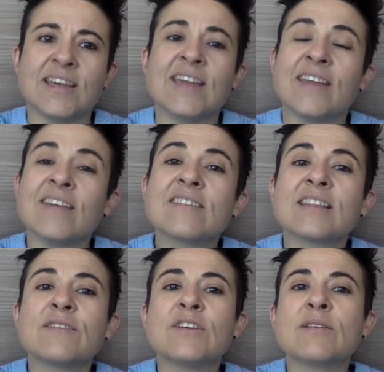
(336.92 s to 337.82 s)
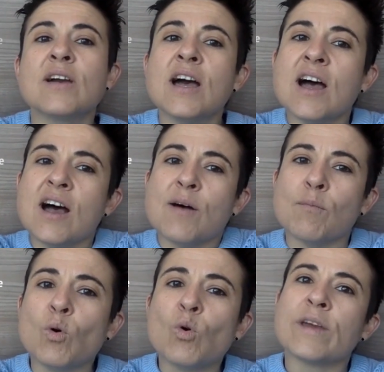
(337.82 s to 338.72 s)
It is living
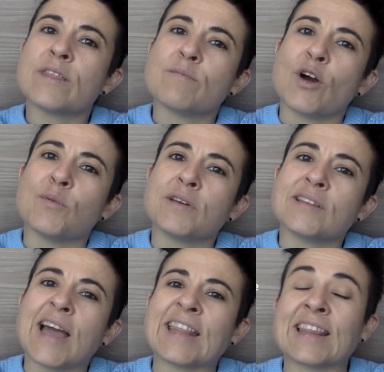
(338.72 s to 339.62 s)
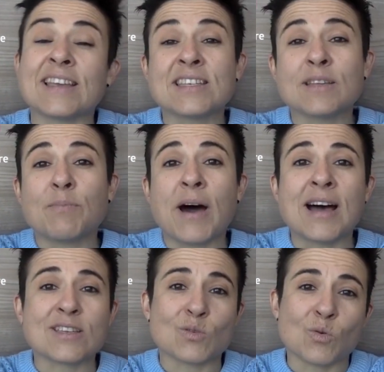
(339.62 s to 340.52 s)
more in the moment and less in the
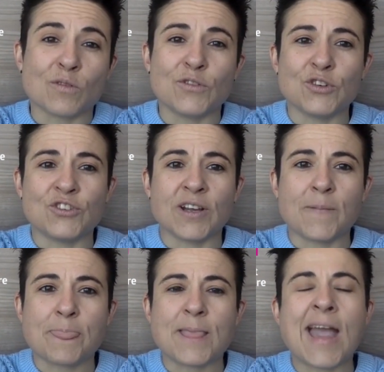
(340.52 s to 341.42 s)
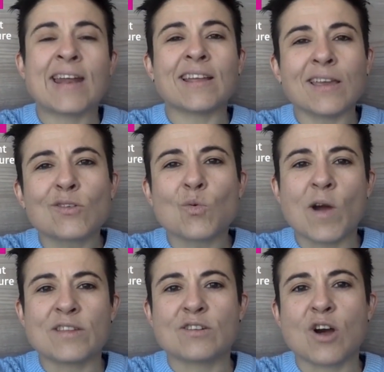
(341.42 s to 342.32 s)
past or the future, and it is a
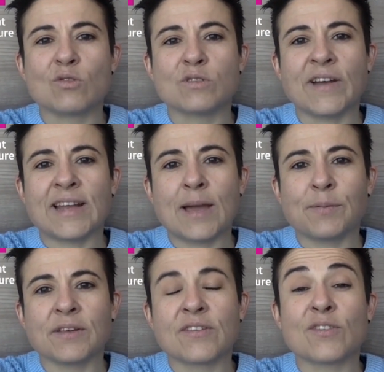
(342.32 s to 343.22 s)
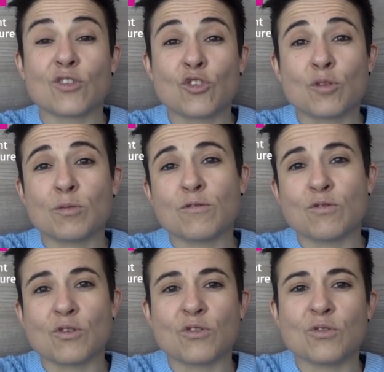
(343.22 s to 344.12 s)
way to cultivate happiness that's suitable
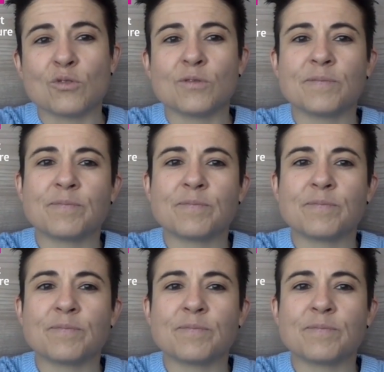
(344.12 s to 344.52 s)
for us all.